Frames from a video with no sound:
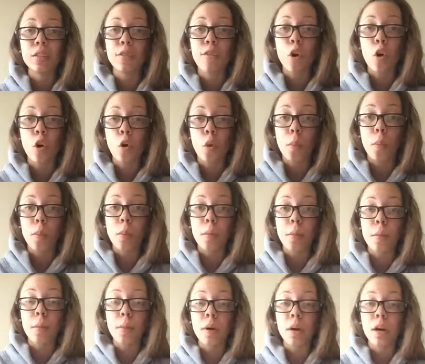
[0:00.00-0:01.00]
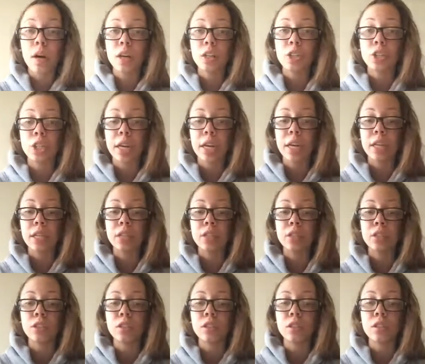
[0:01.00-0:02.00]
of hope, a
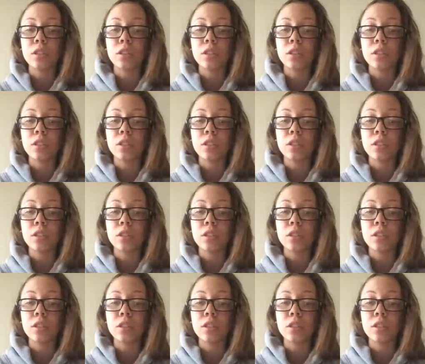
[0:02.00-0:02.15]
change.